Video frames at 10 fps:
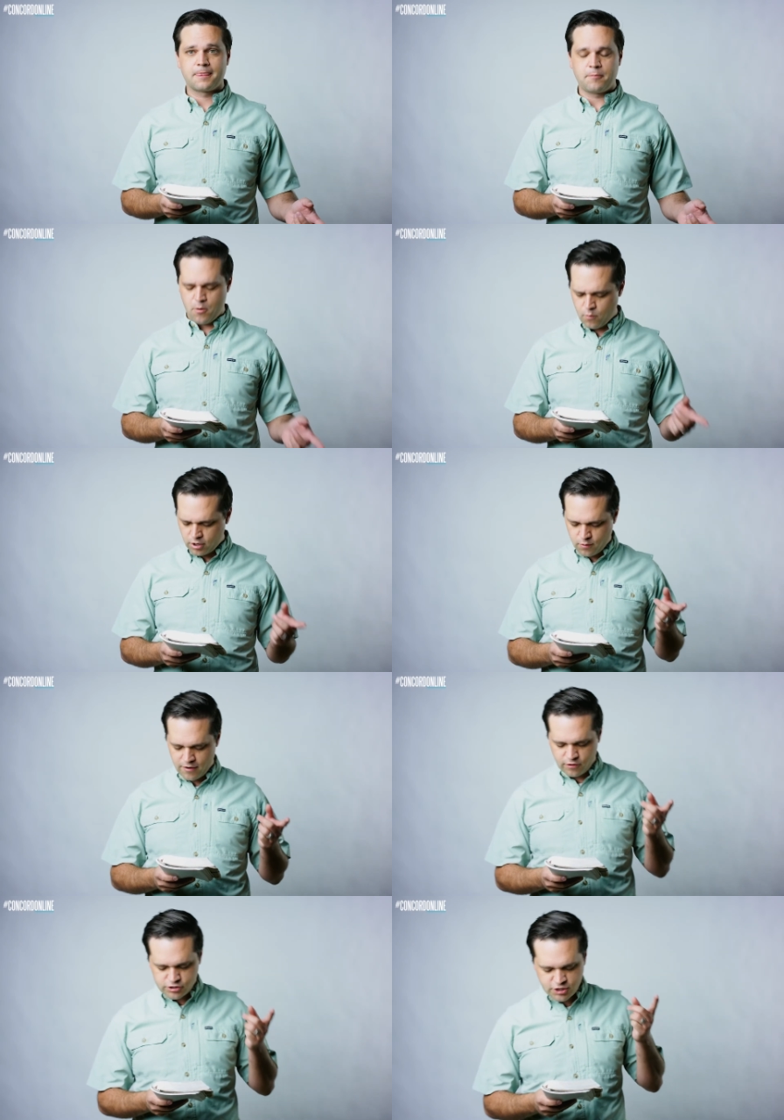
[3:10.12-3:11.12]
Man, what a
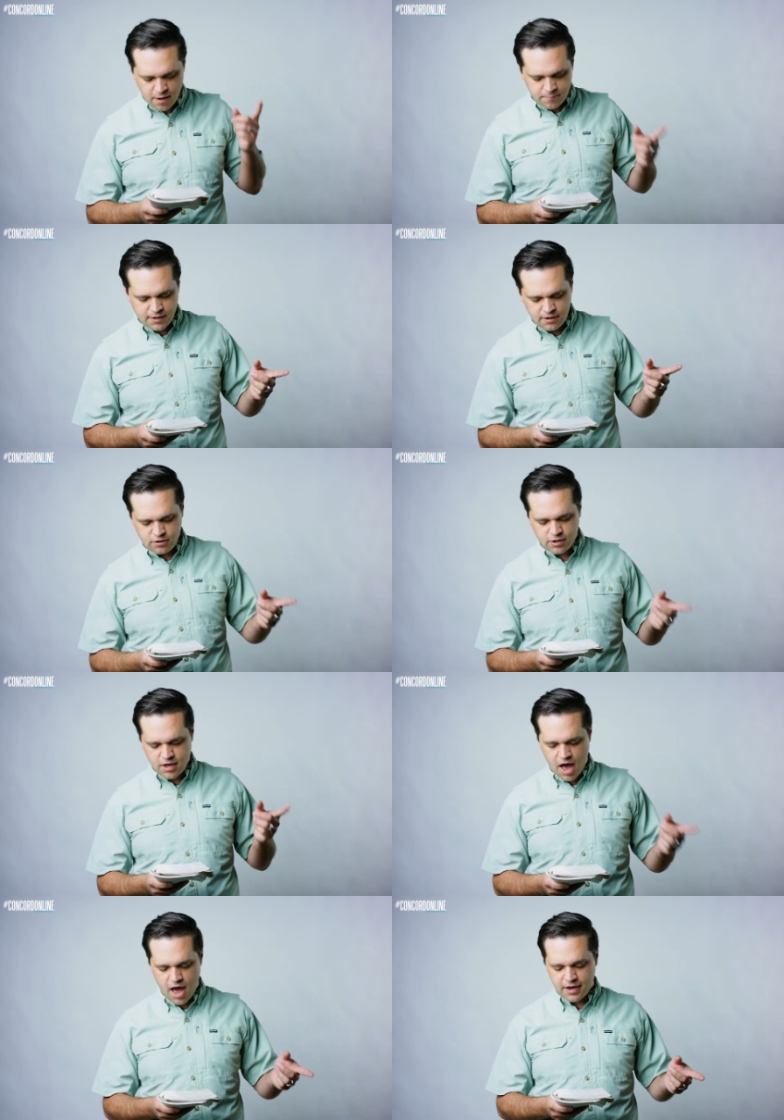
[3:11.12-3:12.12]
great verse. Come near to
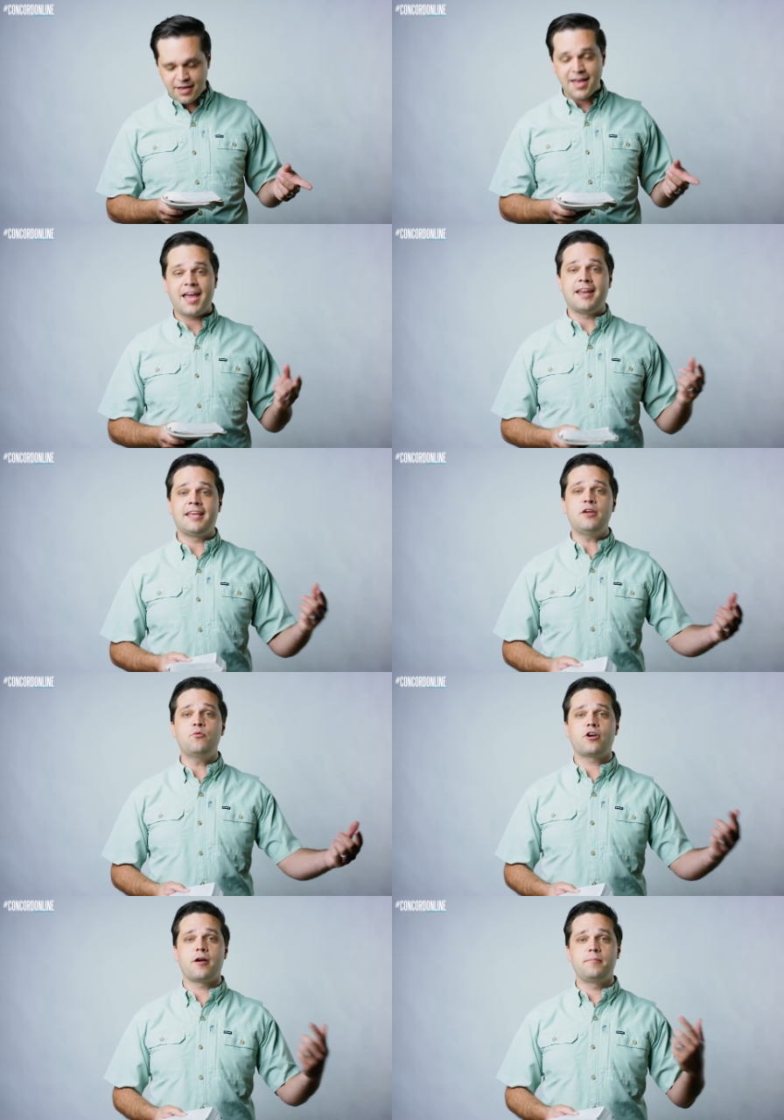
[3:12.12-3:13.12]
God, and he
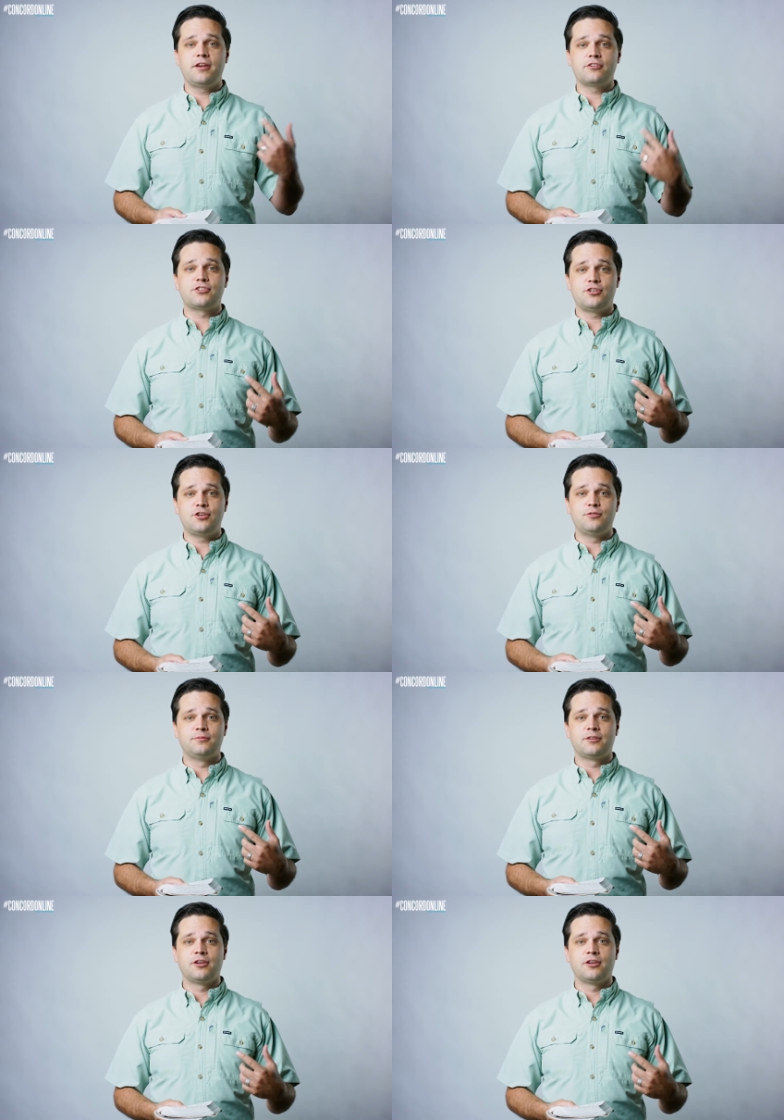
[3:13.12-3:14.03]
will come near to you.